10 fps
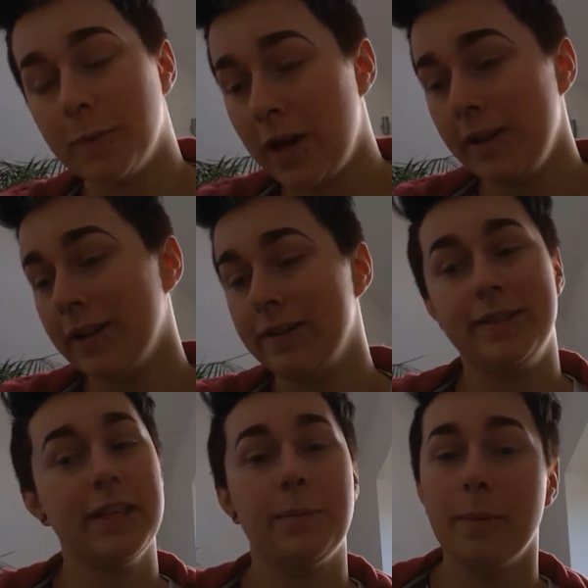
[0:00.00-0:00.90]
well, you can
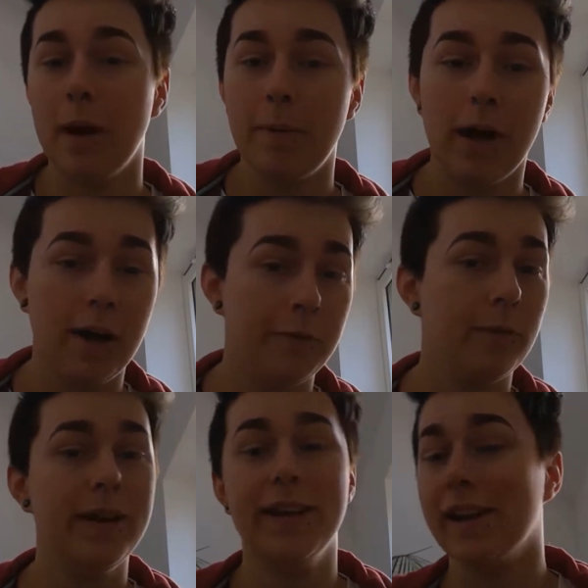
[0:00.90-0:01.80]
zip them up
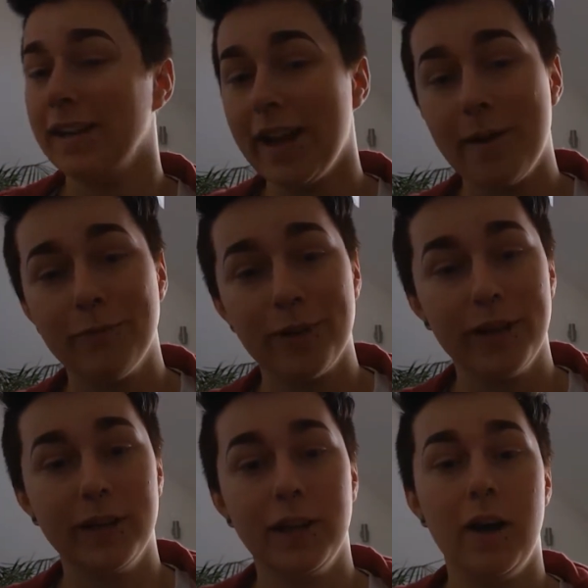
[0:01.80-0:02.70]
halfway, you can get them
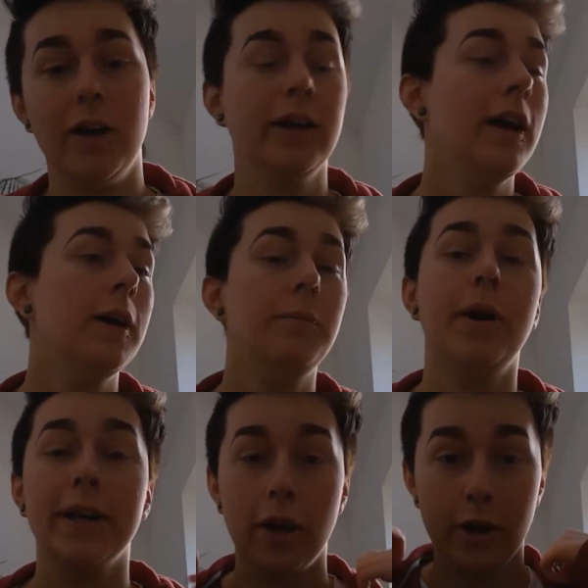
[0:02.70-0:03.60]
real long,
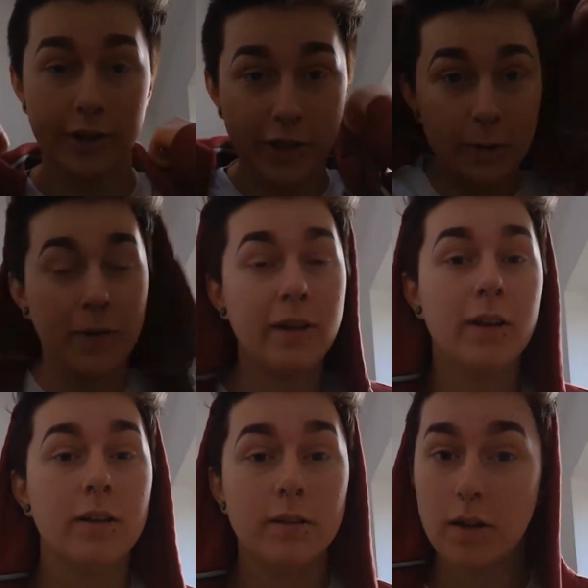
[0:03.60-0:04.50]
putting a hood
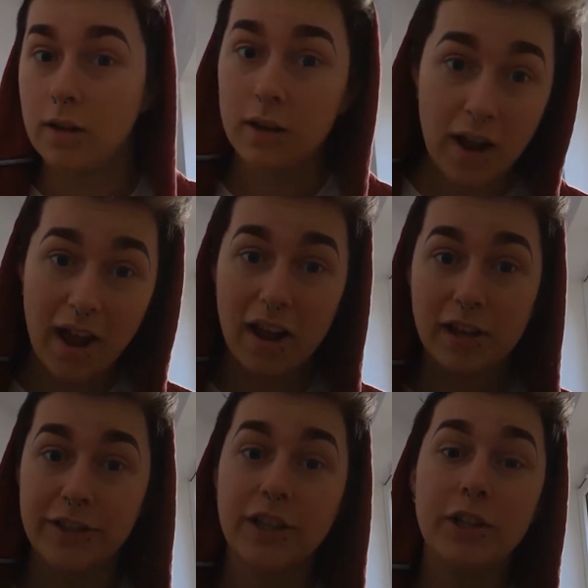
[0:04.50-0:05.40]
up,
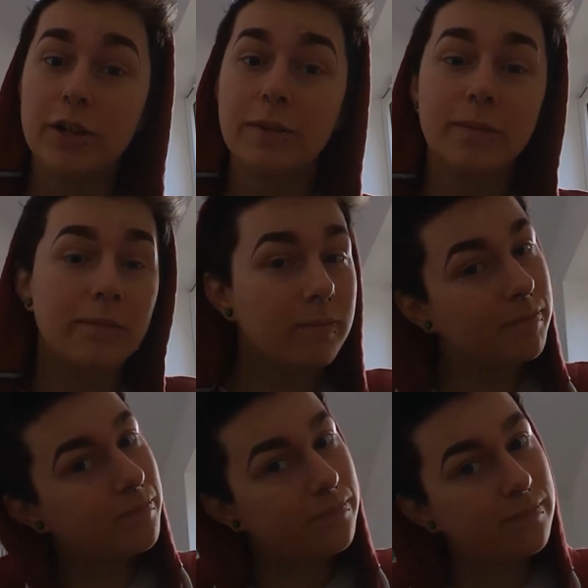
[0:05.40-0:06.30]
you look
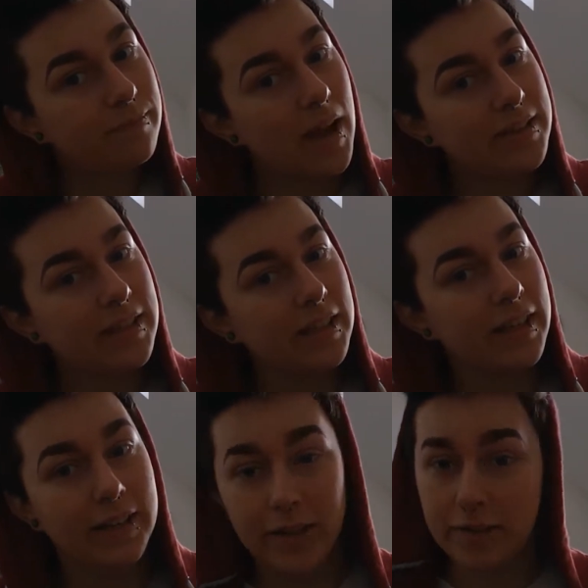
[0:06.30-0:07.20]

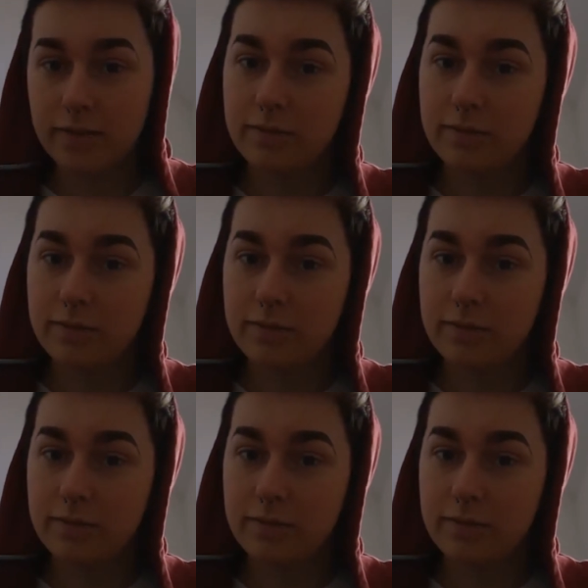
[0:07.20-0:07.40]
masculine.